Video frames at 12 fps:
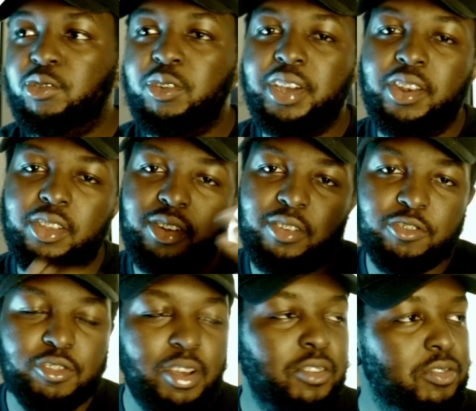not getting enough
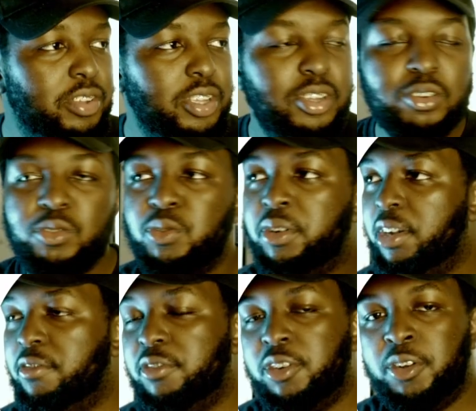traffic or
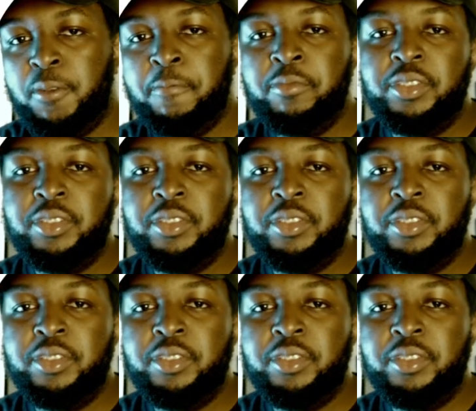whatever,